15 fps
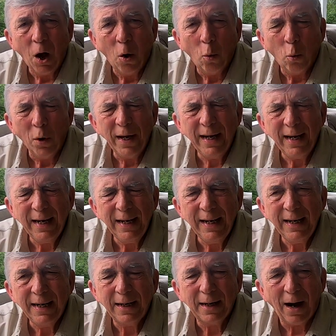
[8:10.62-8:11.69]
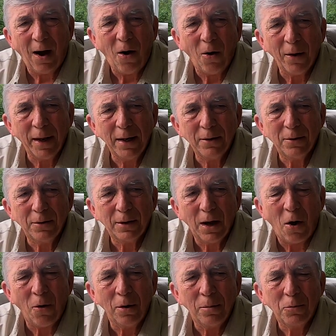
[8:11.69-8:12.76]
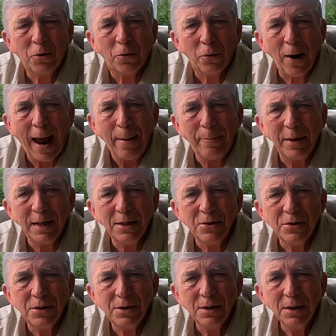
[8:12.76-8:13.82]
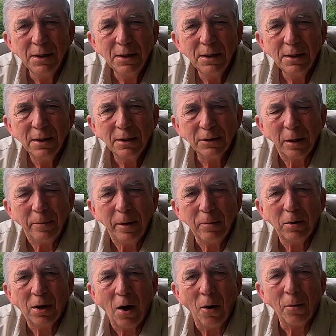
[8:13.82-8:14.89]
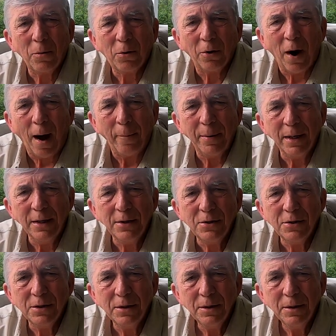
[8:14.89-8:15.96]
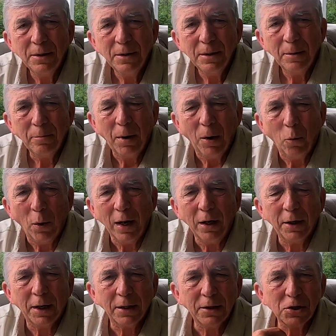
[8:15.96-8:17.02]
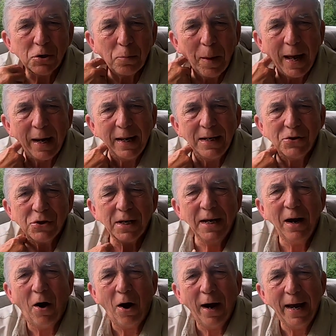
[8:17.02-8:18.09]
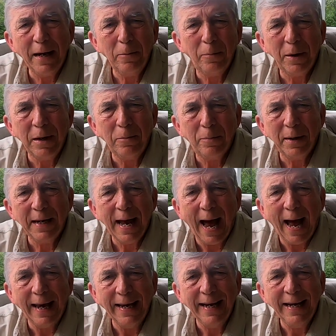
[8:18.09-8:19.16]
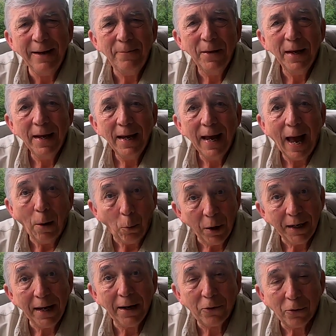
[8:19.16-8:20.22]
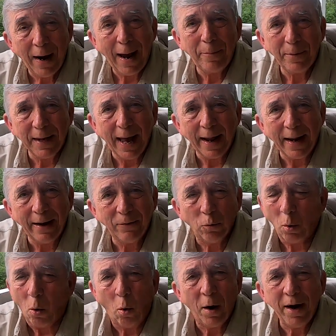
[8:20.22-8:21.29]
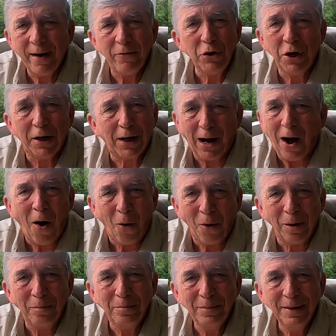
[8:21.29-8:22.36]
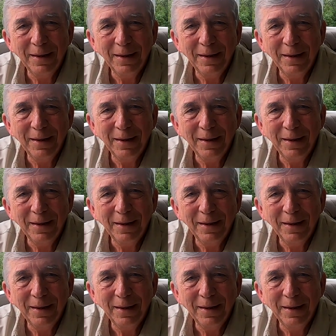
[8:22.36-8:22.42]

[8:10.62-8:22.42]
we call them crappies. Some people call them crappies, but we look at the spelling C-R-A-P-P-I-E, and we get crappie out of it. Well, whatever you call them,